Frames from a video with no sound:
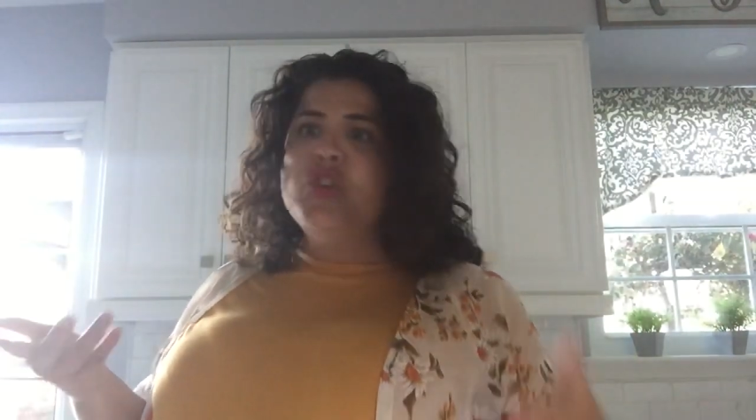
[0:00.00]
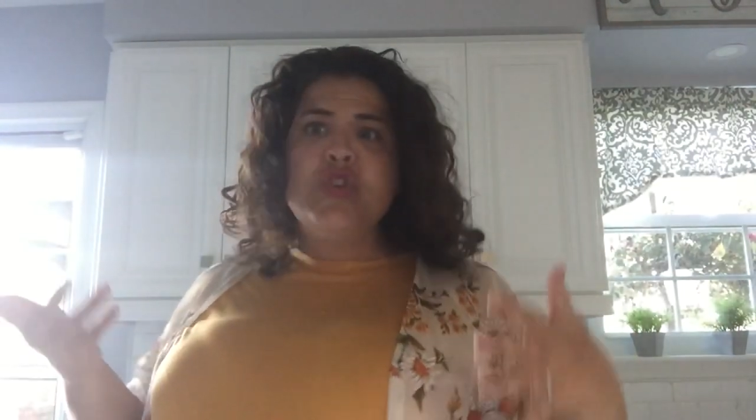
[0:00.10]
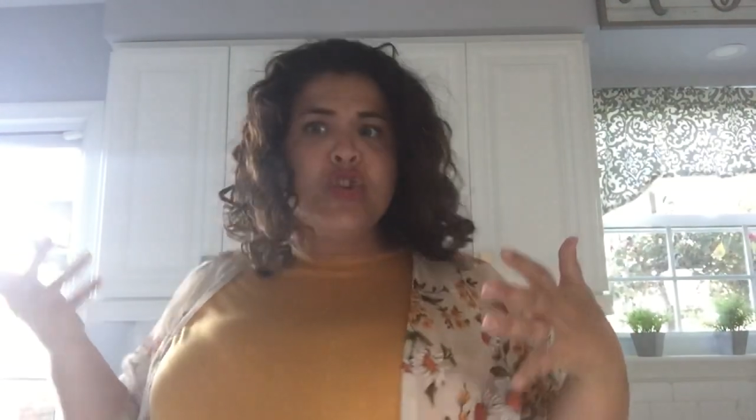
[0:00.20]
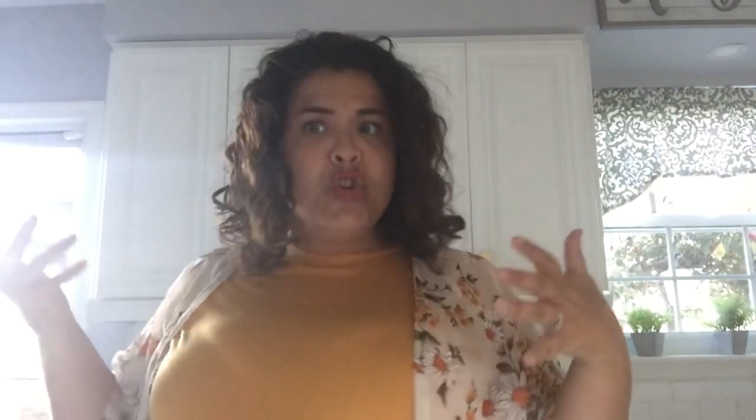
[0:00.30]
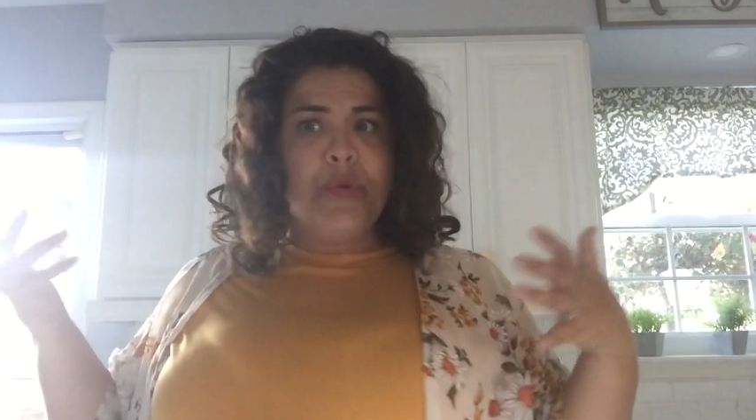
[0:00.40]

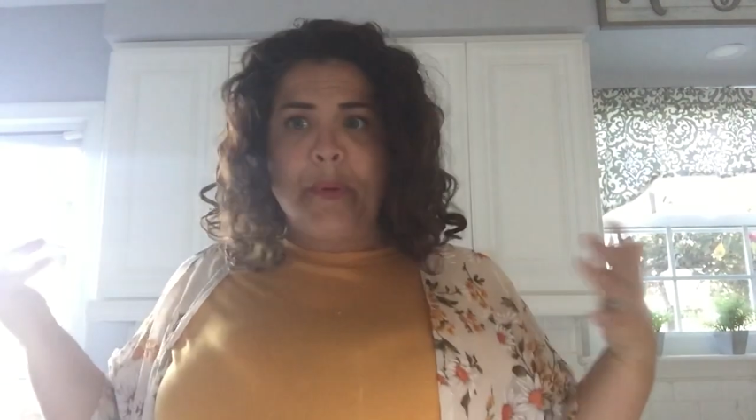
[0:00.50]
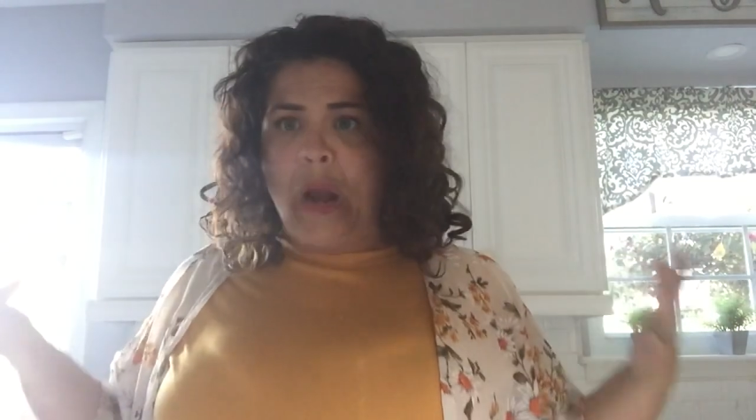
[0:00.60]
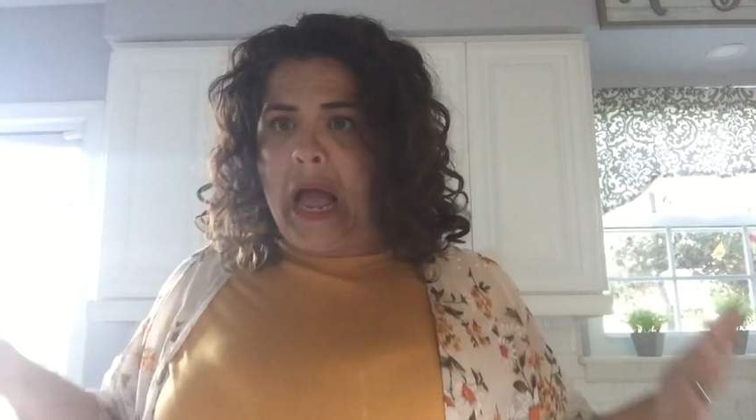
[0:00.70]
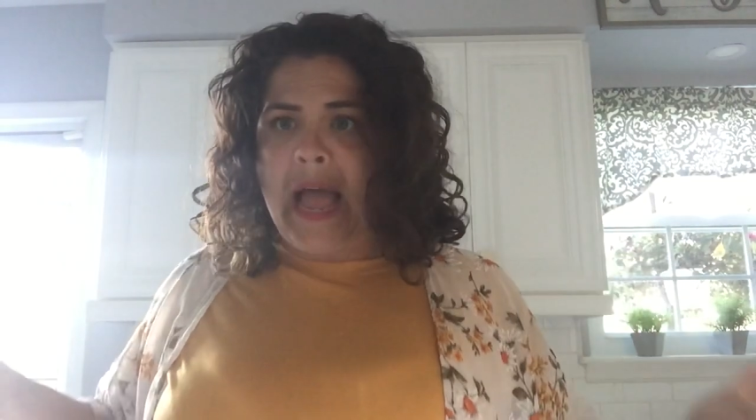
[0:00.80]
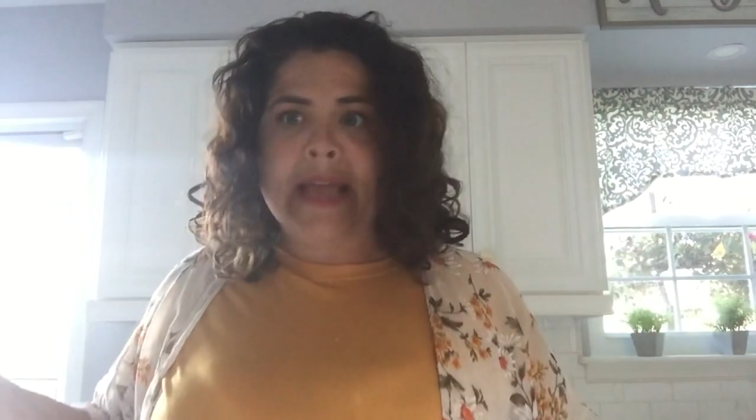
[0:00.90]
super
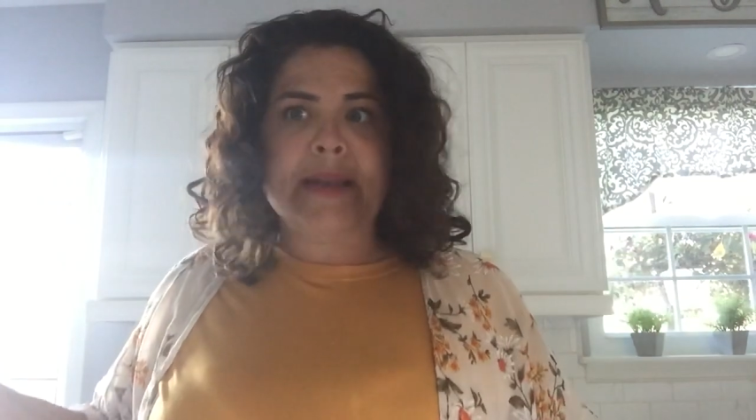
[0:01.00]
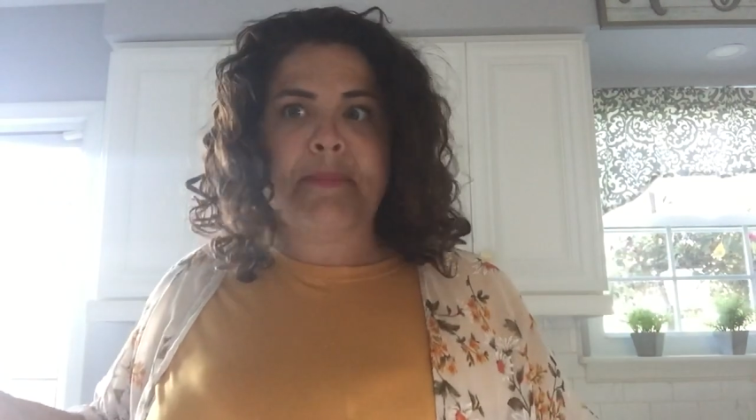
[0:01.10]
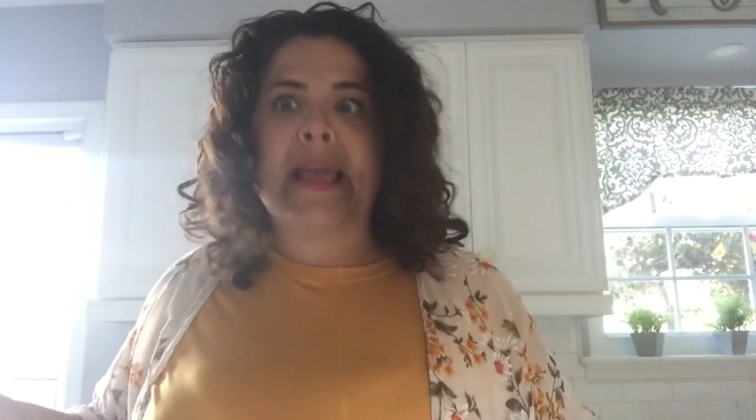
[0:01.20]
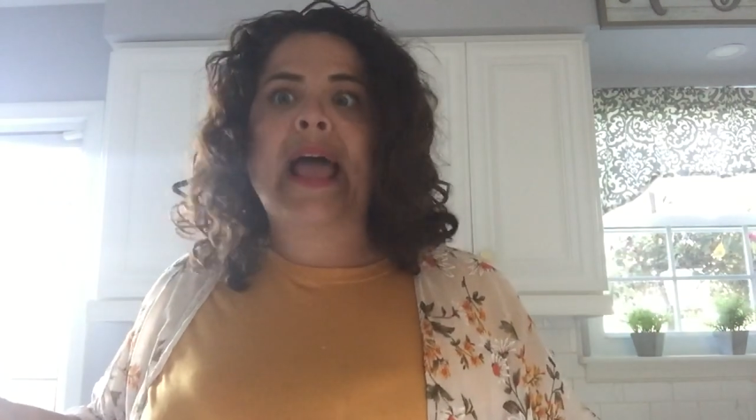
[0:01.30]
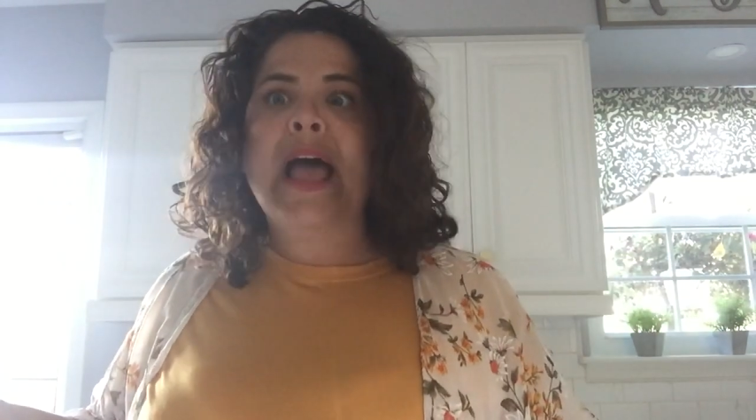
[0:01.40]
hot in
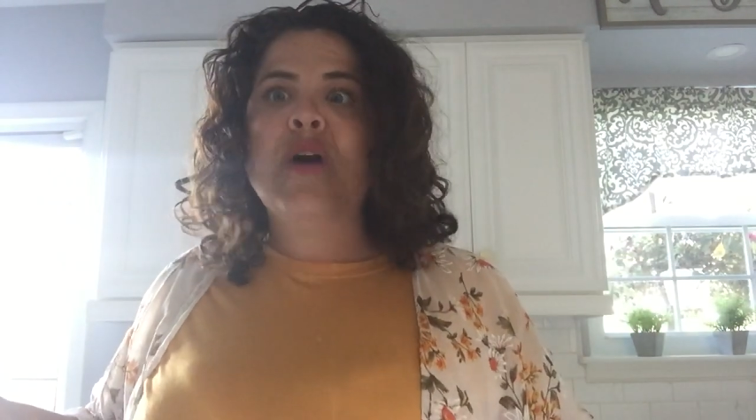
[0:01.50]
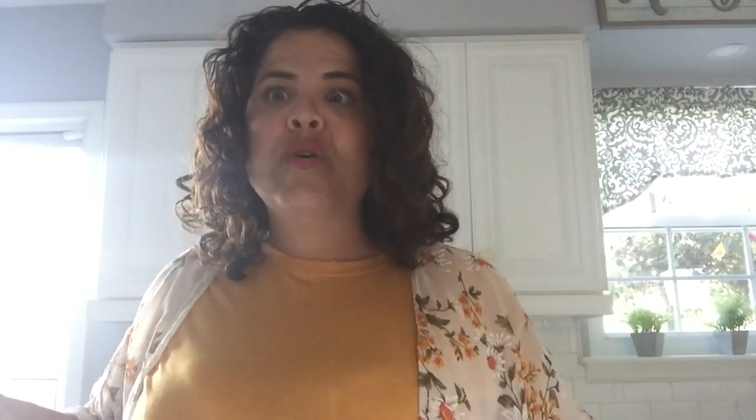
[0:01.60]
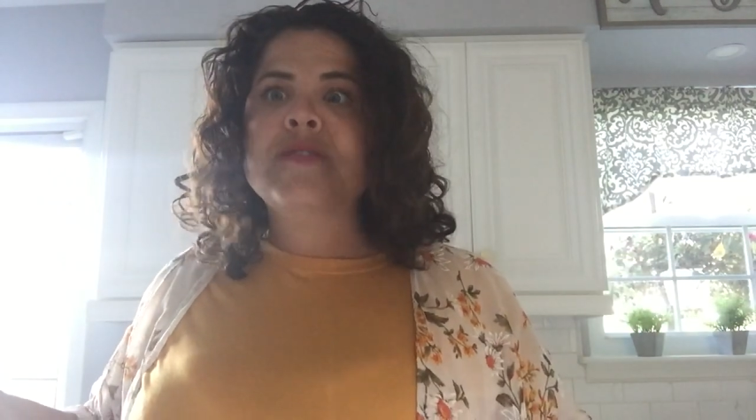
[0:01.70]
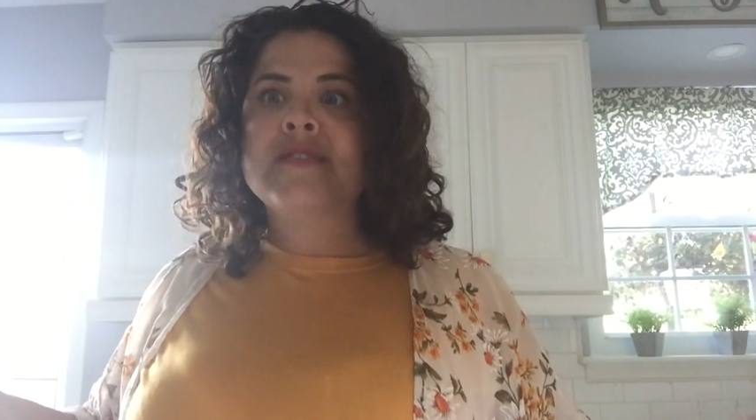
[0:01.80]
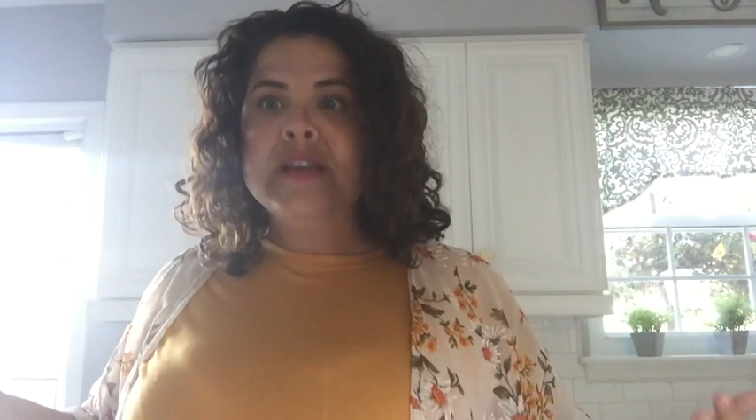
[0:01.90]
my
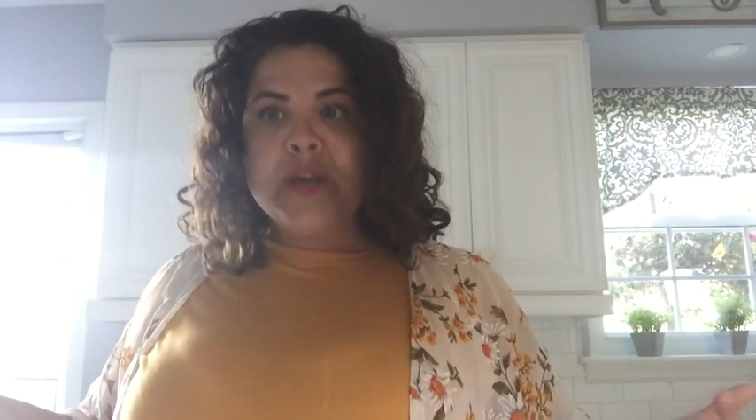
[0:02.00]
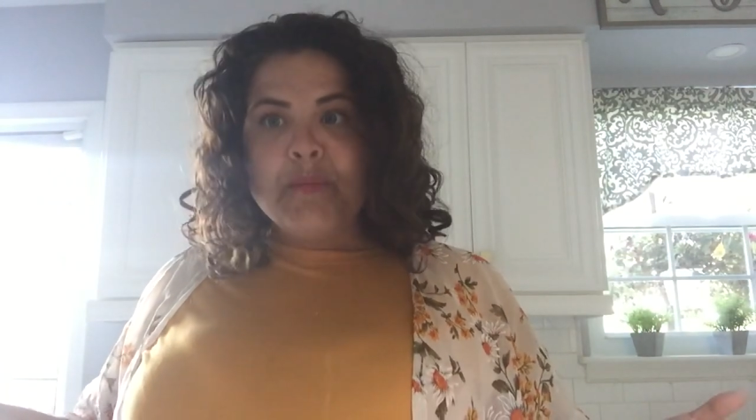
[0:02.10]
house,